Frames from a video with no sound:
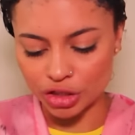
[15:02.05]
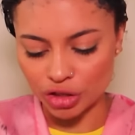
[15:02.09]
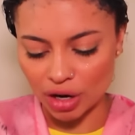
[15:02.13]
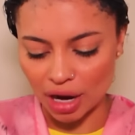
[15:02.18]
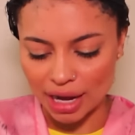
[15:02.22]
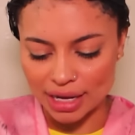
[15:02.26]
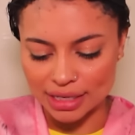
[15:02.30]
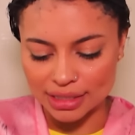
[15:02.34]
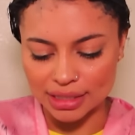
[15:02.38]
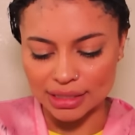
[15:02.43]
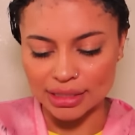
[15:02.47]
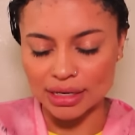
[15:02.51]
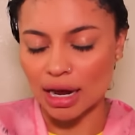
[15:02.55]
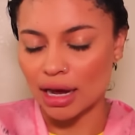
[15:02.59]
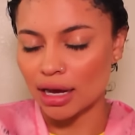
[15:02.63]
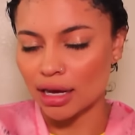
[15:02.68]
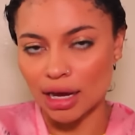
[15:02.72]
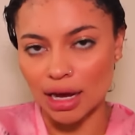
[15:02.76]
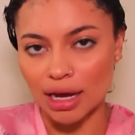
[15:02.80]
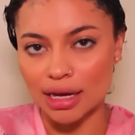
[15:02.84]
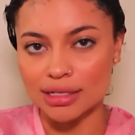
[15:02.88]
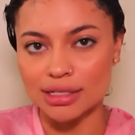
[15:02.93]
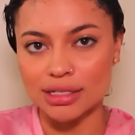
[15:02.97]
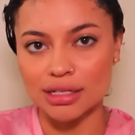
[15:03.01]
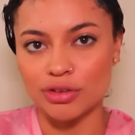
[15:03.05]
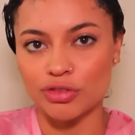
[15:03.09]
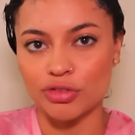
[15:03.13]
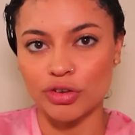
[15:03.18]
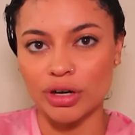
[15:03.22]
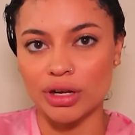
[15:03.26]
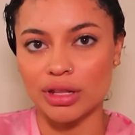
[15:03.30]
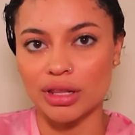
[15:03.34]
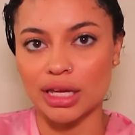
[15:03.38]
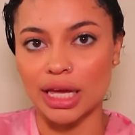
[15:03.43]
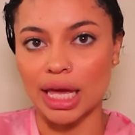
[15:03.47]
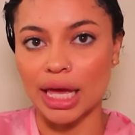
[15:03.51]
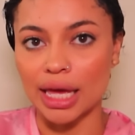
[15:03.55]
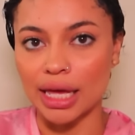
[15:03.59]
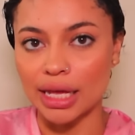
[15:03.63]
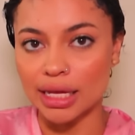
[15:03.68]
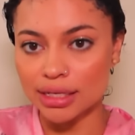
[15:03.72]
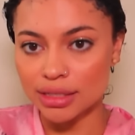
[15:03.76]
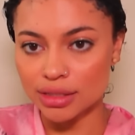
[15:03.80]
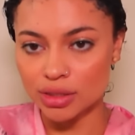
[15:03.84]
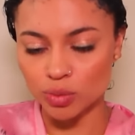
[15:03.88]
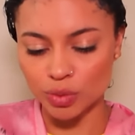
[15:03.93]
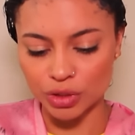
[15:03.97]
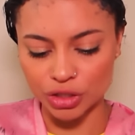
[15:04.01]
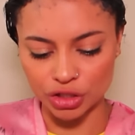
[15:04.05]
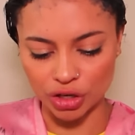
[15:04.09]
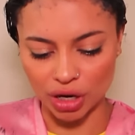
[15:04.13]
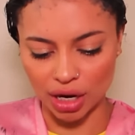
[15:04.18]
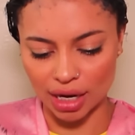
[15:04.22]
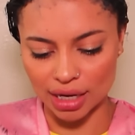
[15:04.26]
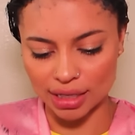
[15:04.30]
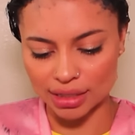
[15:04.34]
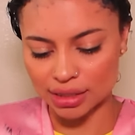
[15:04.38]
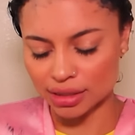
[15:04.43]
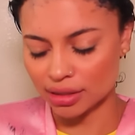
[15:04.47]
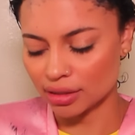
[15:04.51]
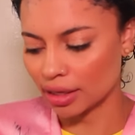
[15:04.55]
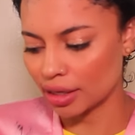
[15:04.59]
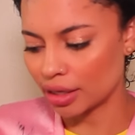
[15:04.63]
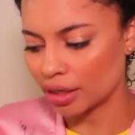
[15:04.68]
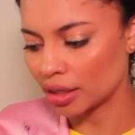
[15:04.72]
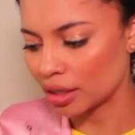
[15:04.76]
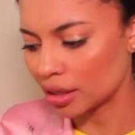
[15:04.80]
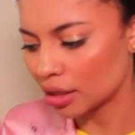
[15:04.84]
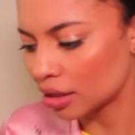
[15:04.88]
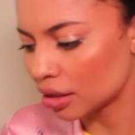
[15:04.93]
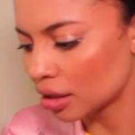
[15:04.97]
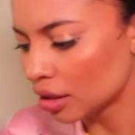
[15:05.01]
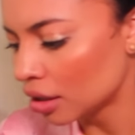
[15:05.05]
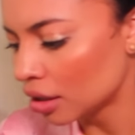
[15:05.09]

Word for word: try to not cuss in front of the kids. We try to like,